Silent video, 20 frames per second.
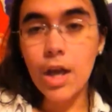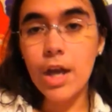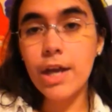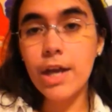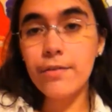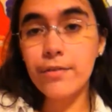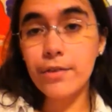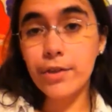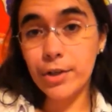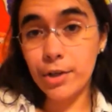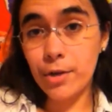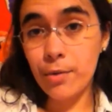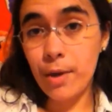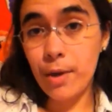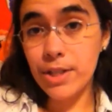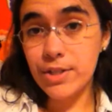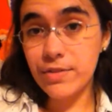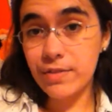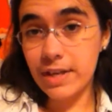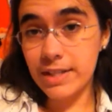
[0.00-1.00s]
If you're going to
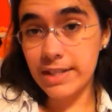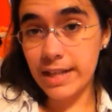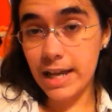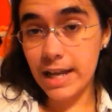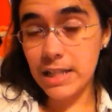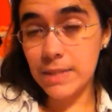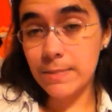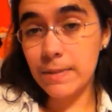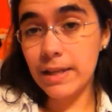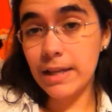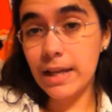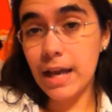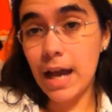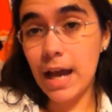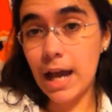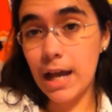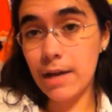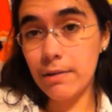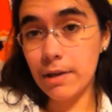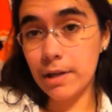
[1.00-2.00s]
watch Fantasmic,
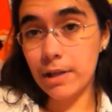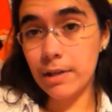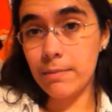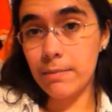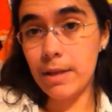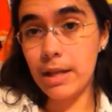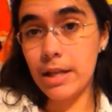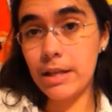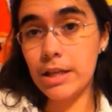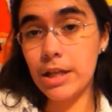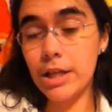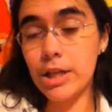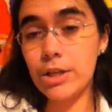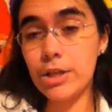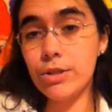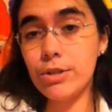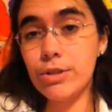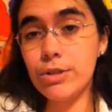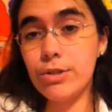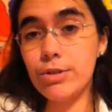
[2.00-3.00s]
I recommend that
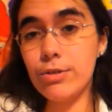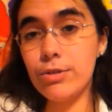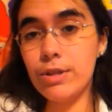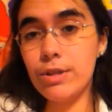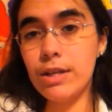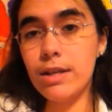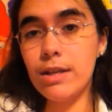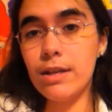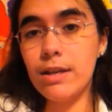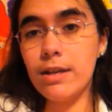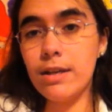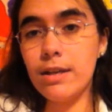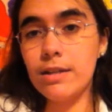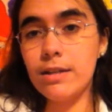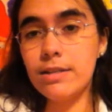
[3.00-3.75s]
you do the